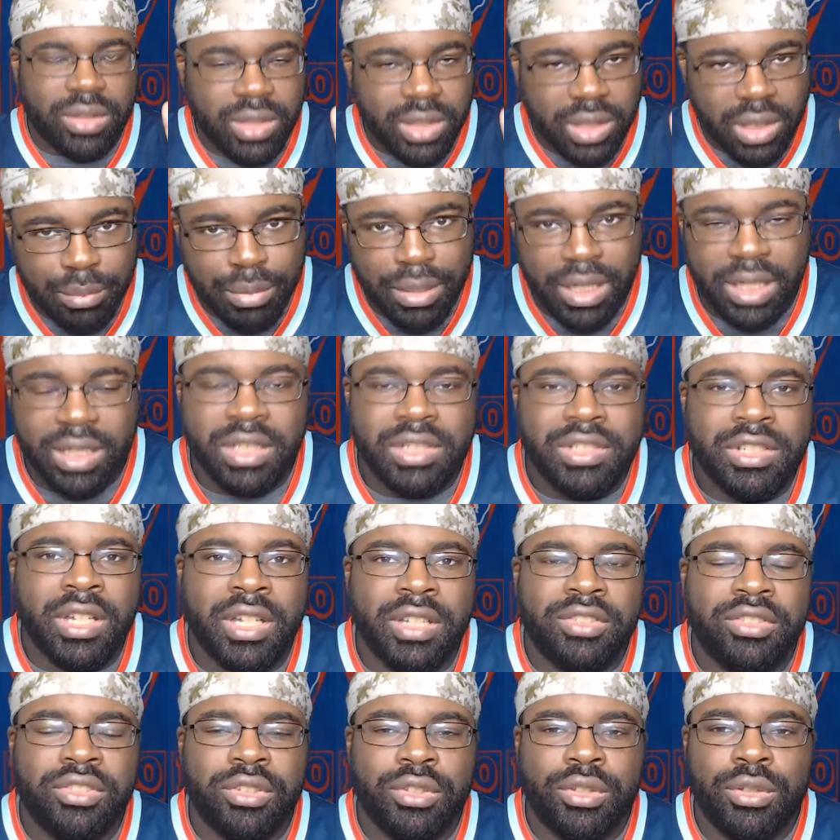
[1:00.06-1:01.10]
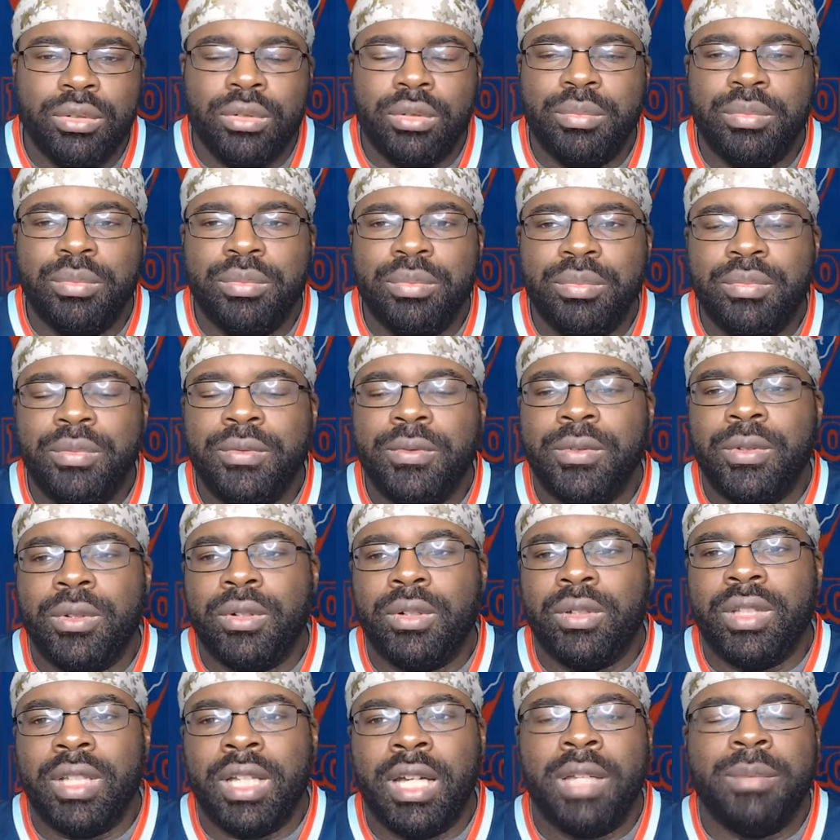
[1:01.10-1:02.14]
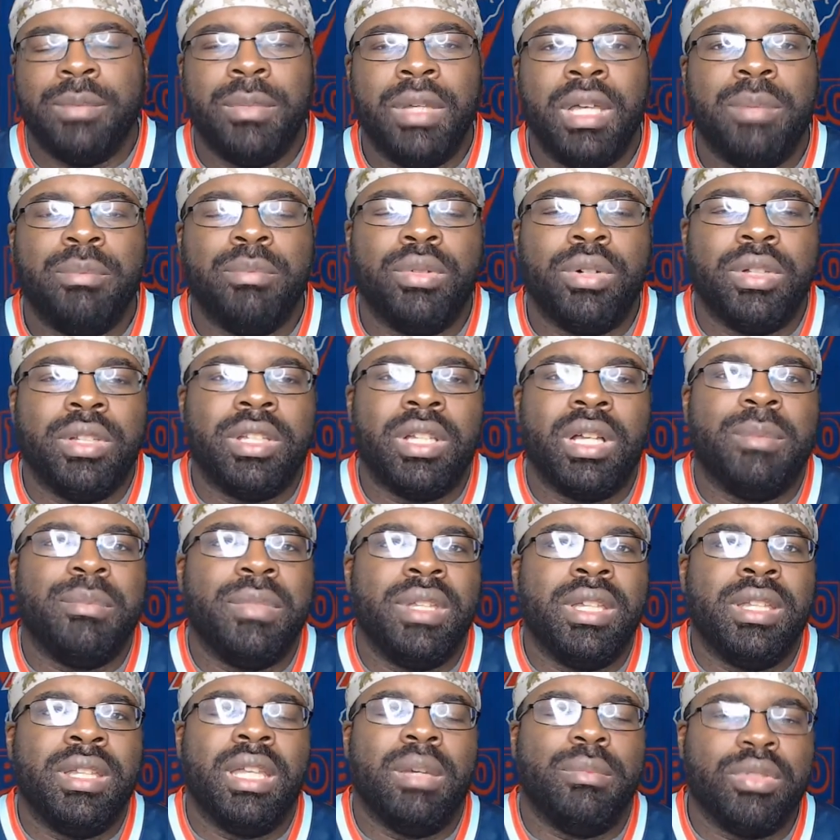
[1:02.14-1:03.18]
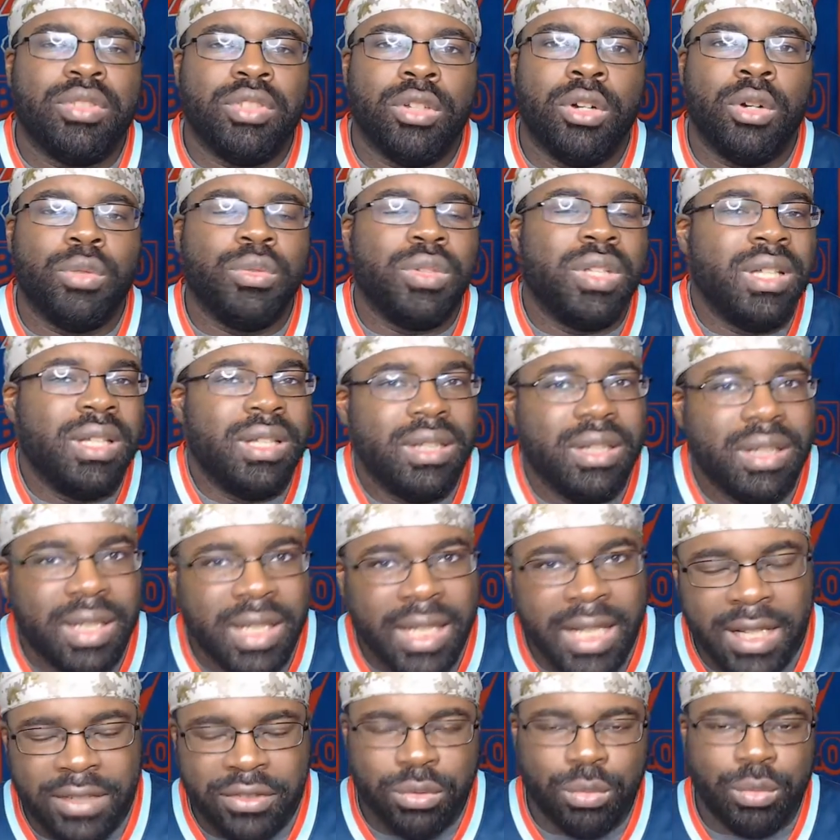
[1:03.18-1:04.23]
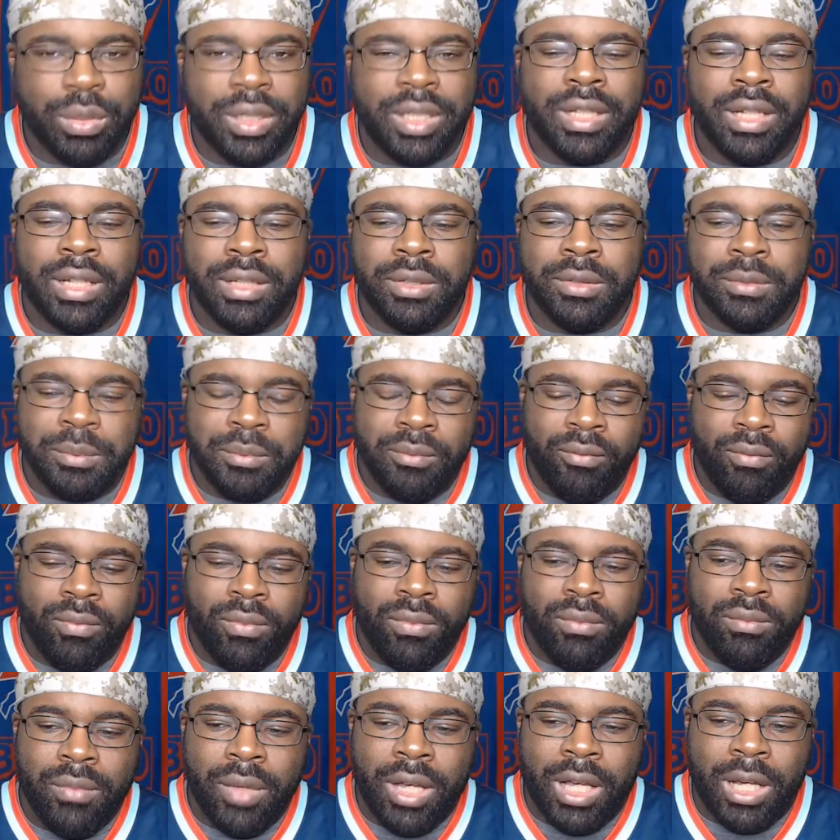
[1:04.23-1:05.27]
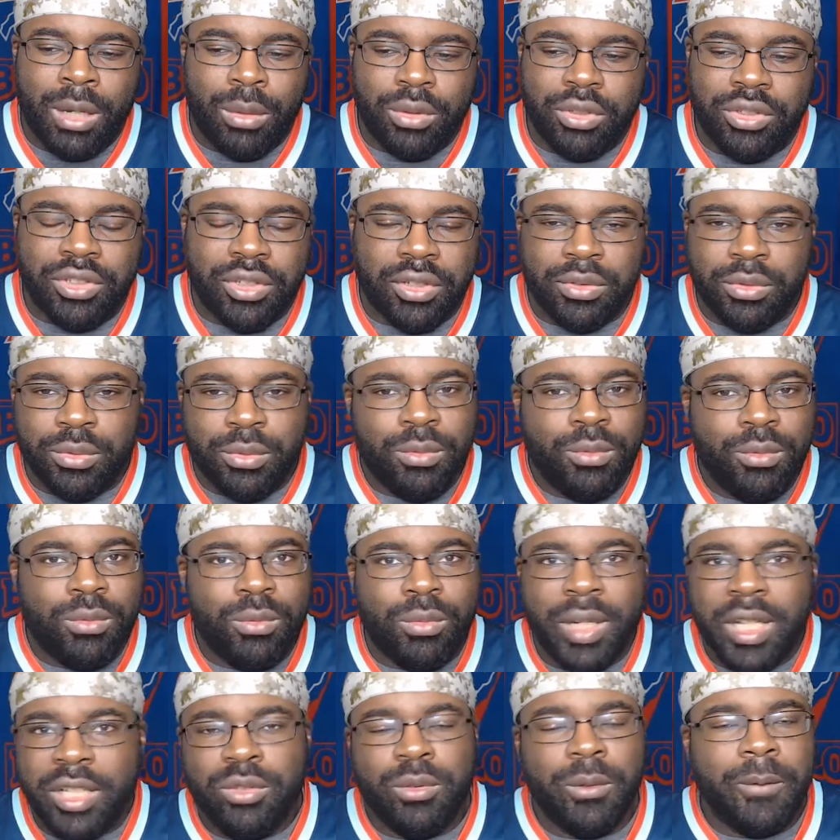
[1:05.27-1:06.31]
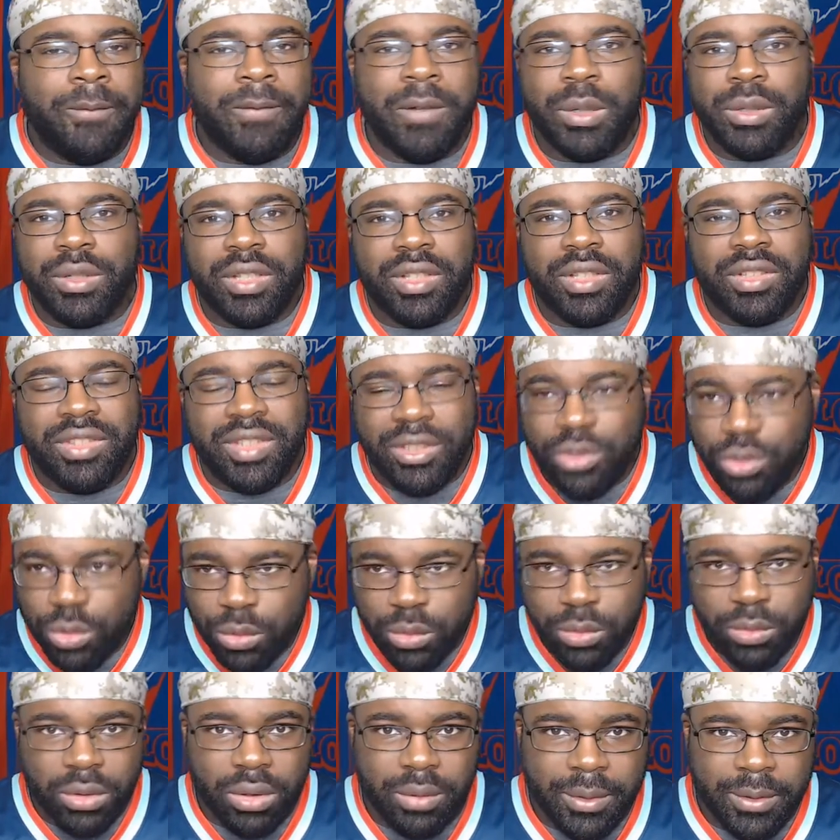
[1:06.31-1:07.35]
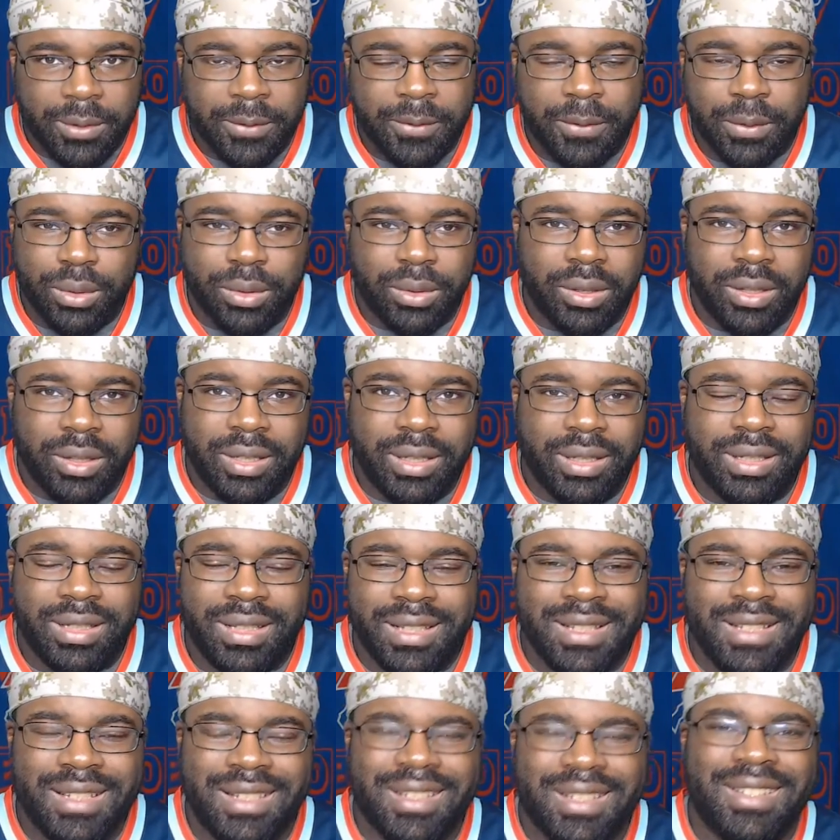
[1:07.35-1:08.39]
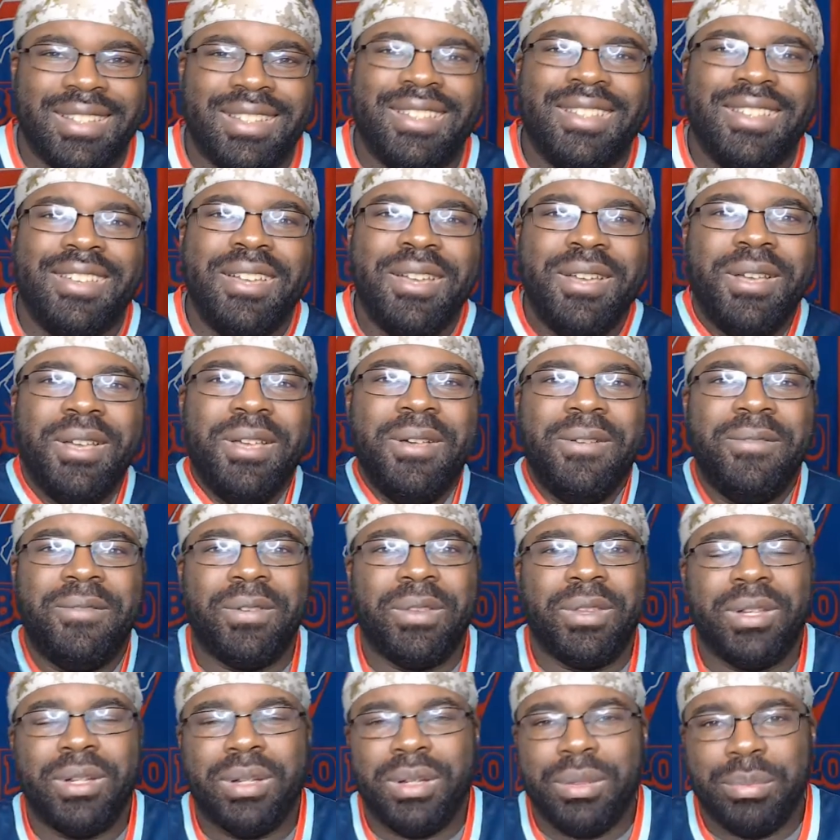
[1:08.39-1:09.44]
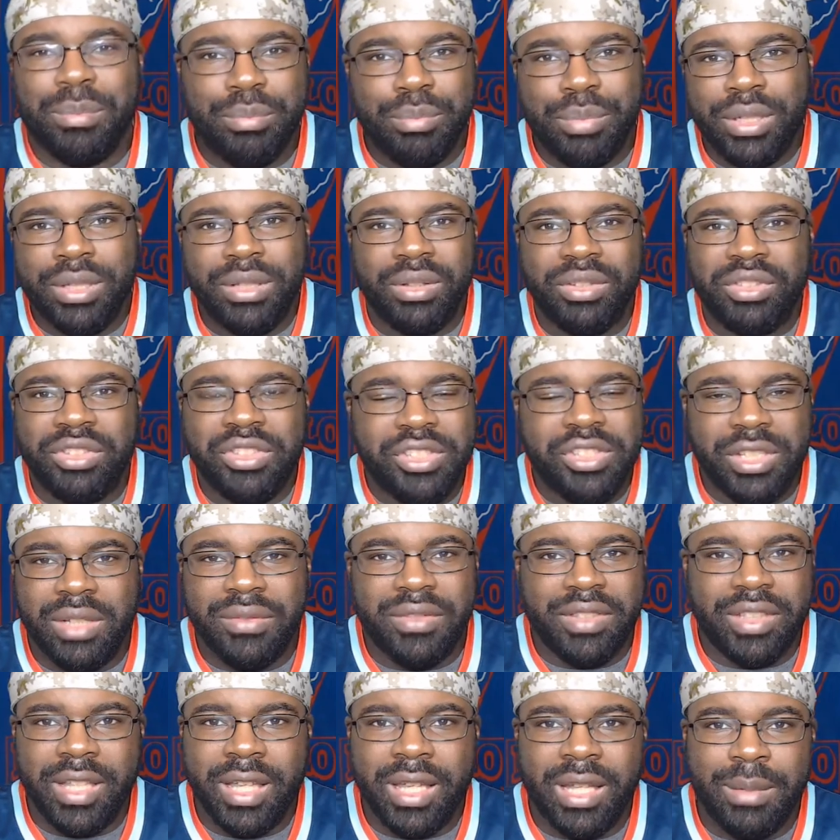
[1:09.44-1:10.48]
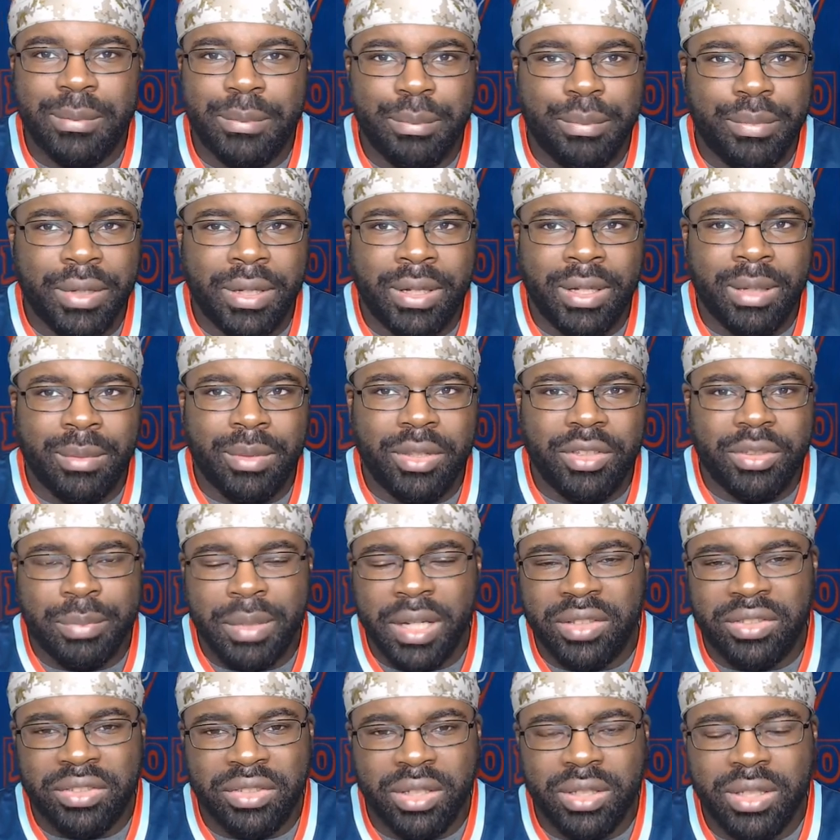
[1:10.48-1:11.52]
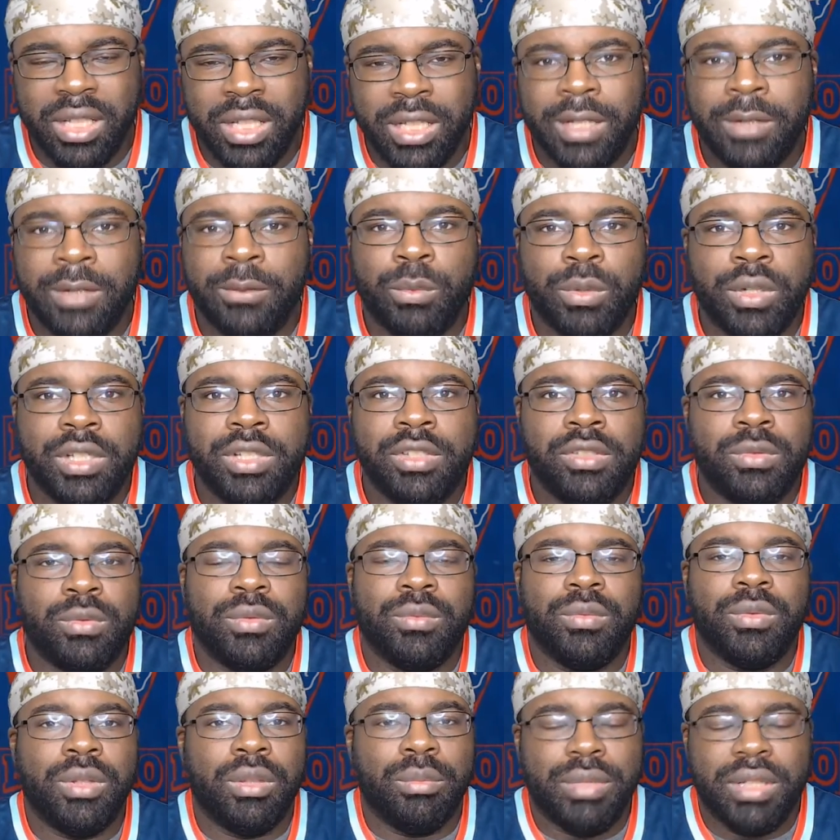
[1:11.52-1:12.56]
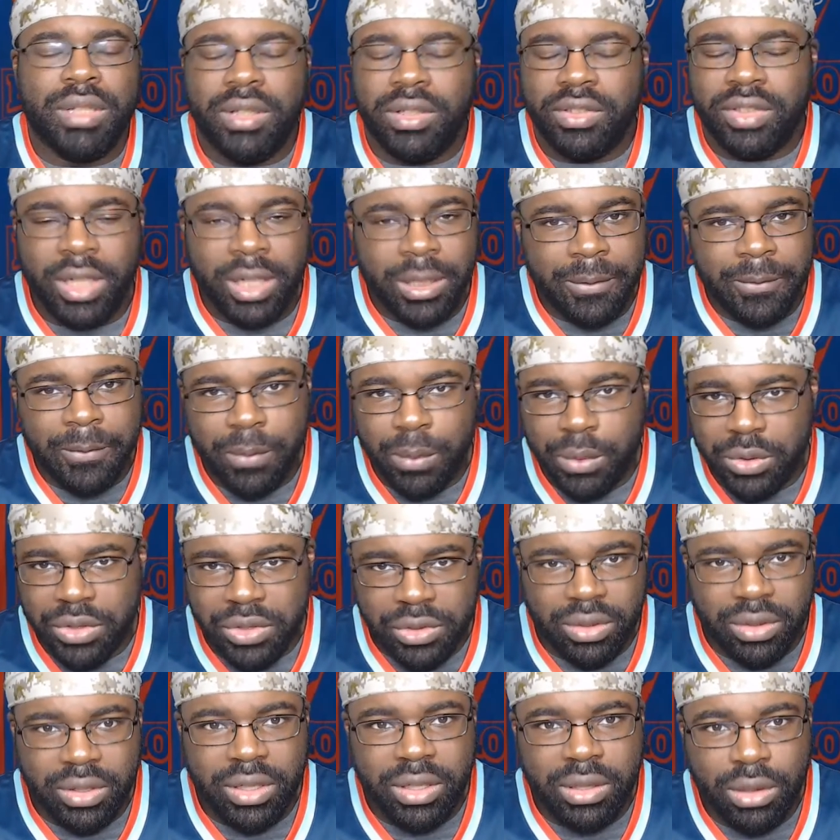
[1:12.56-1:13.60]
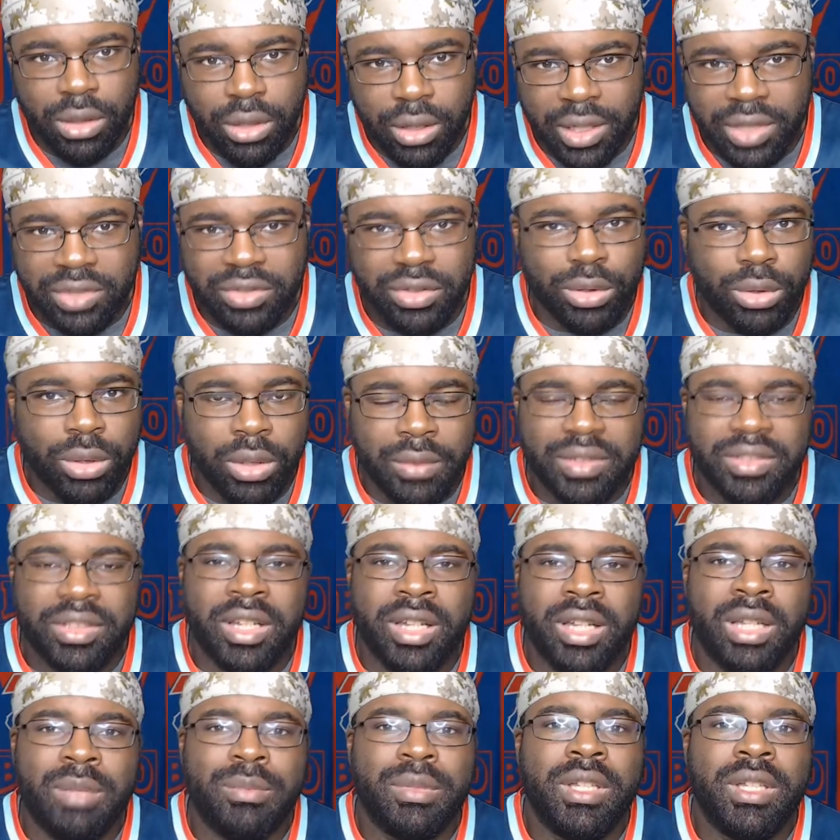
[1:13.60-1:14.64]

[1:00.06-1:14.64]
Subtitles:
apologize to you for not putting up an episode last weekend. I was just way too focused and too nervous for the for the Bills-Chiefs game this past Sunday, in which the Bills unfortunately lost in overtime,